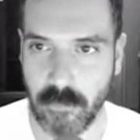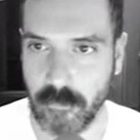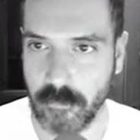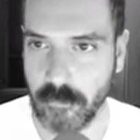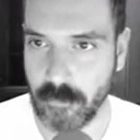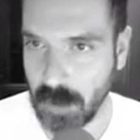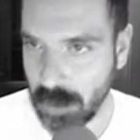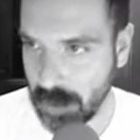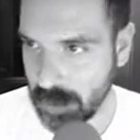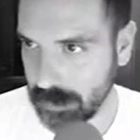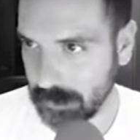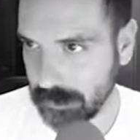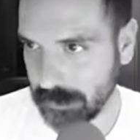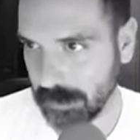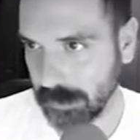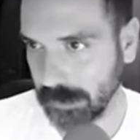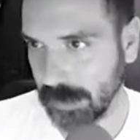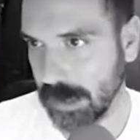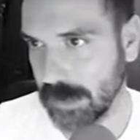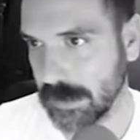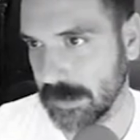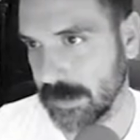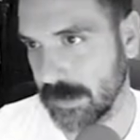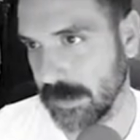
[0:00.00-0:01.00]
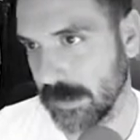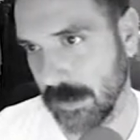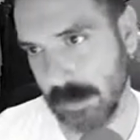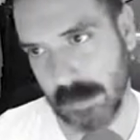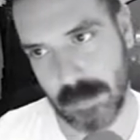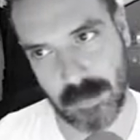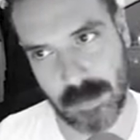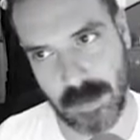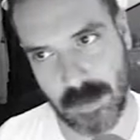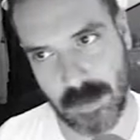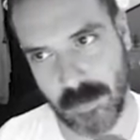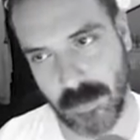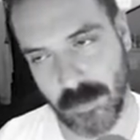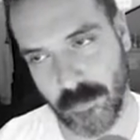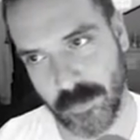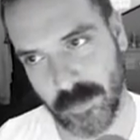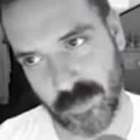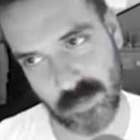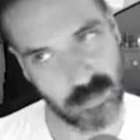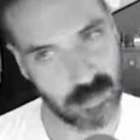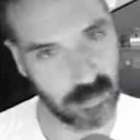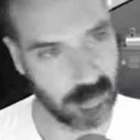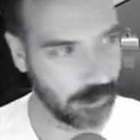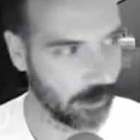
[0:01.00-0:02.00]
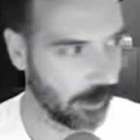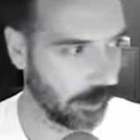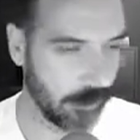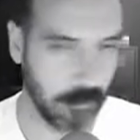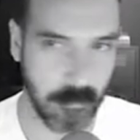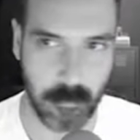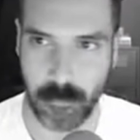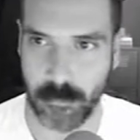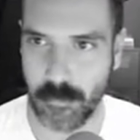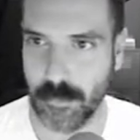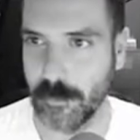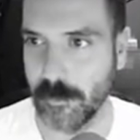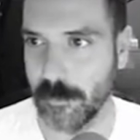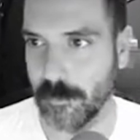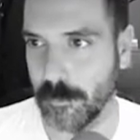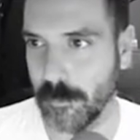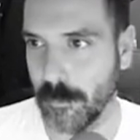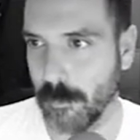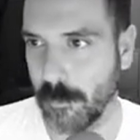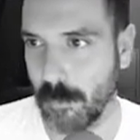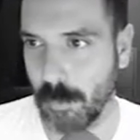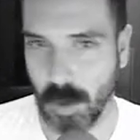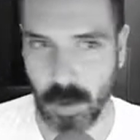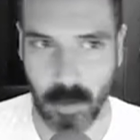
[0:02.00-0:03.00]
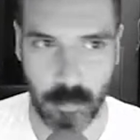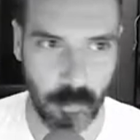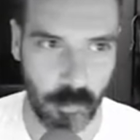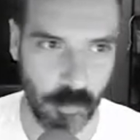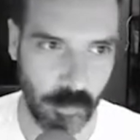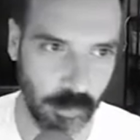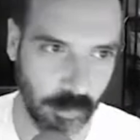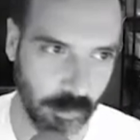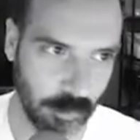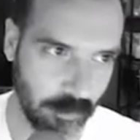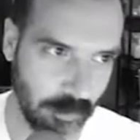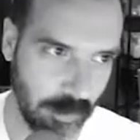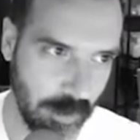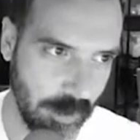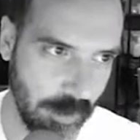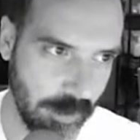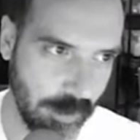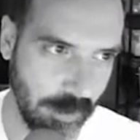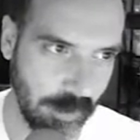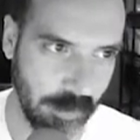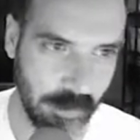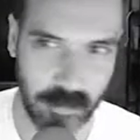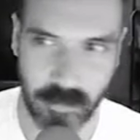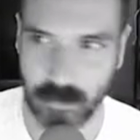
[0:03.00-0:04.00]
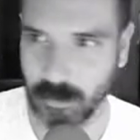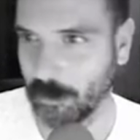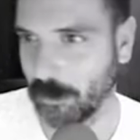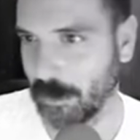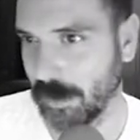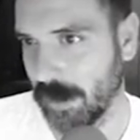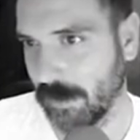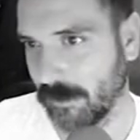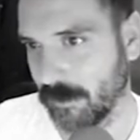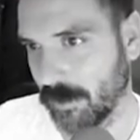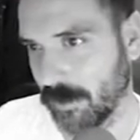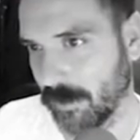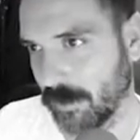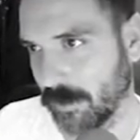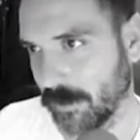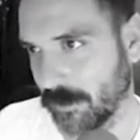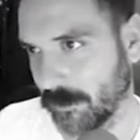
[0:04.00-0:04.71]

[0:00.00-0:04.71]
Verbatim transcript: font against the I don't know if this is like marble or granite or whatever